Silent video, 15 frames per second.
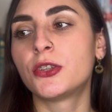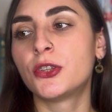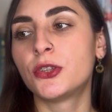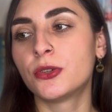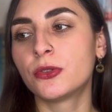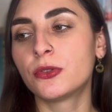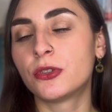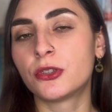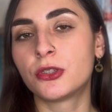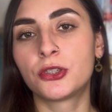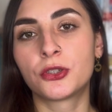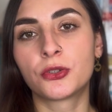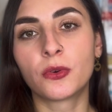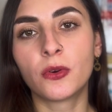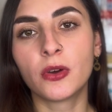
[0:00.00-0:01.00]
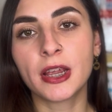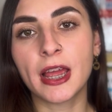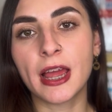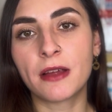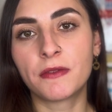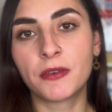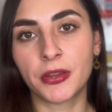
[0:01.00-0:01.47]
to destroy
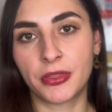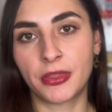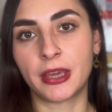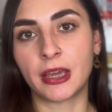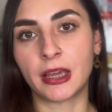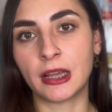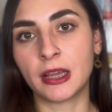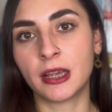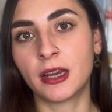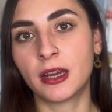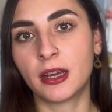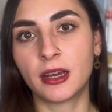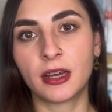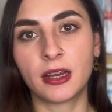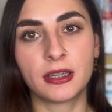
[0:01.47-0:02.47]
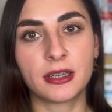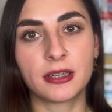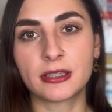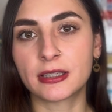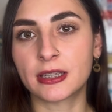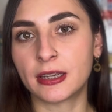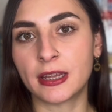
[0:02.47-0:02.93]
everything that
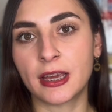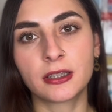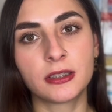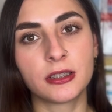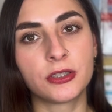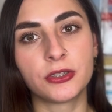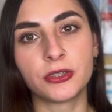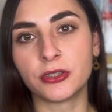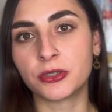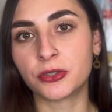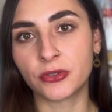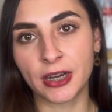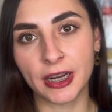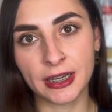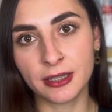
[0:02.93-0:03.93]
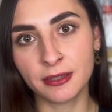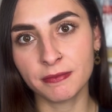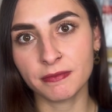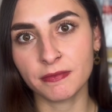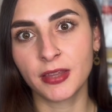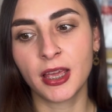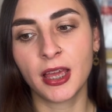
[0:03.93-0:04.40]
is connected to Ukraine,
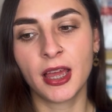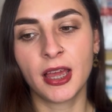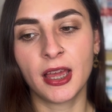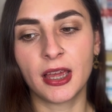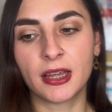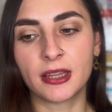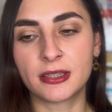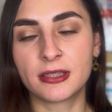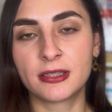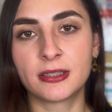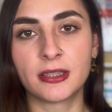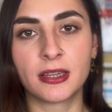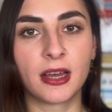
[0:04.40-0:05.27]
its